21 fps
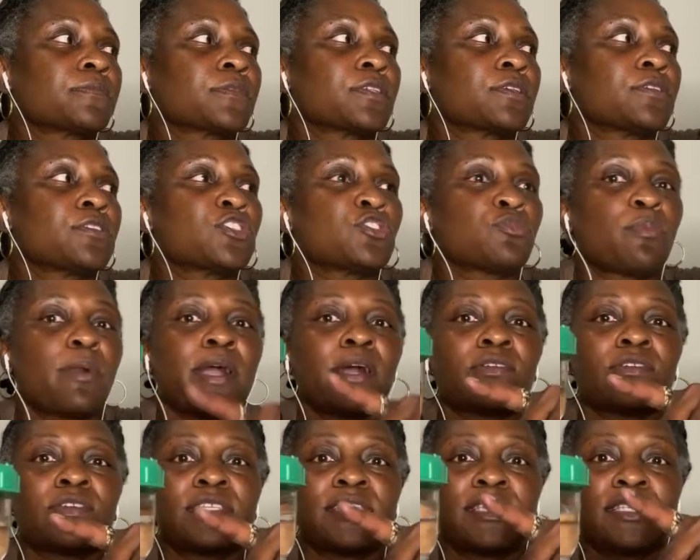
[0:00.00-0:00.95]

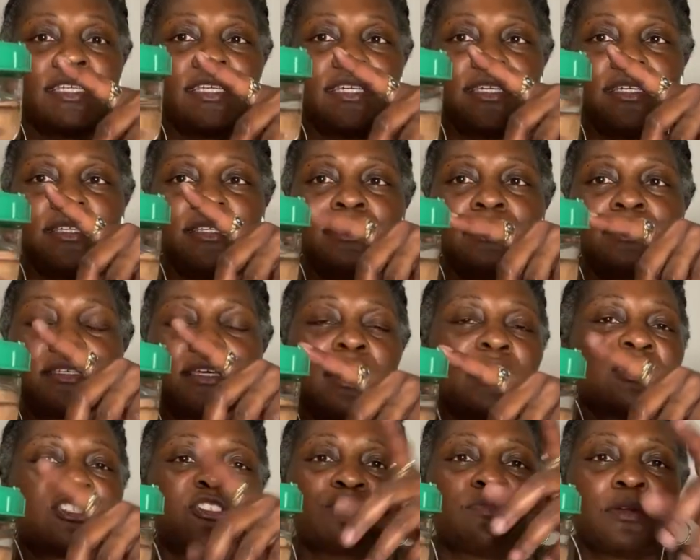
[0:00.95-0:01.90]
sprouting seeds. And I
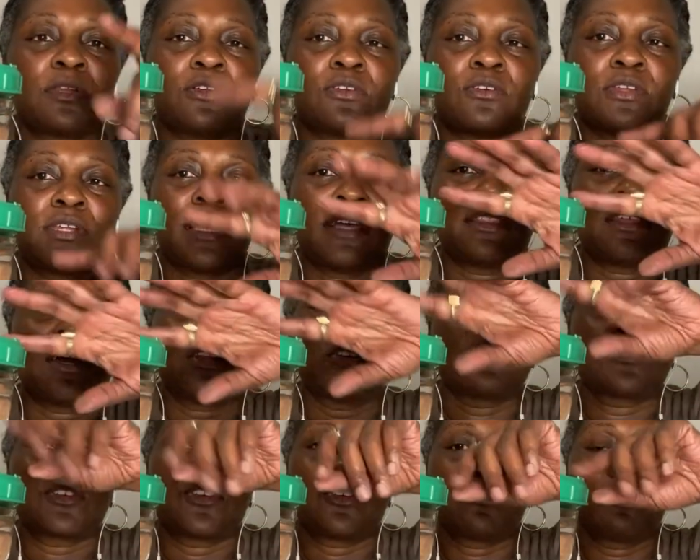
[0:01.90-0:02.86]
just put it on there. I thought it was
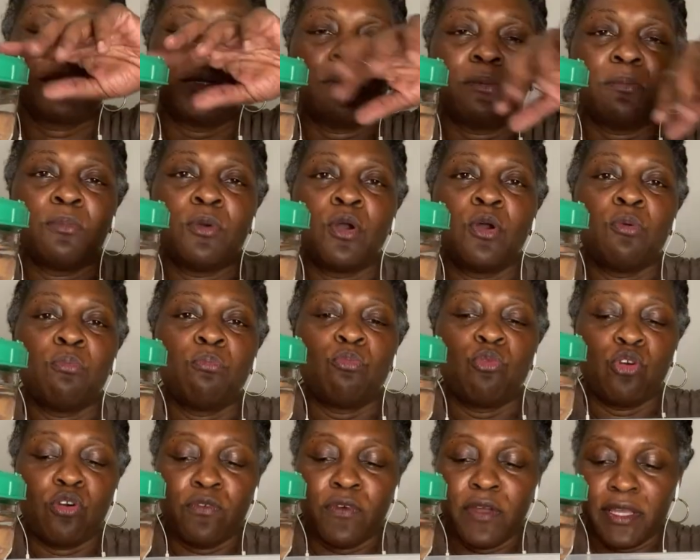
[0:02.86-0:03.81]
going to be more
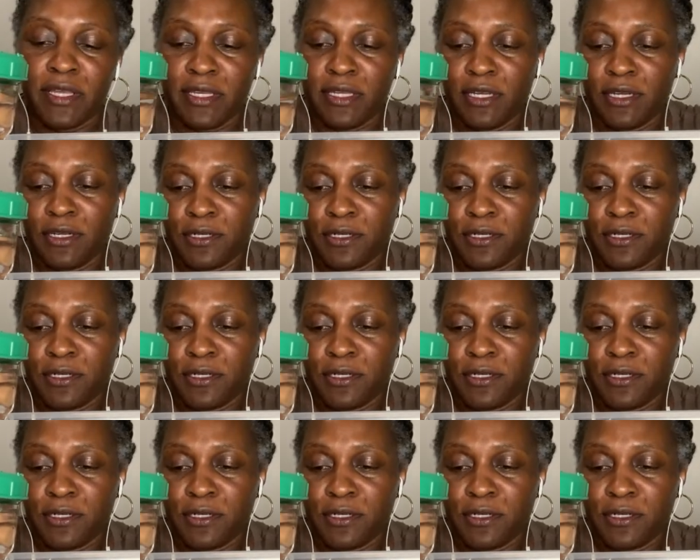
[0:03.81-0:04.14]
of a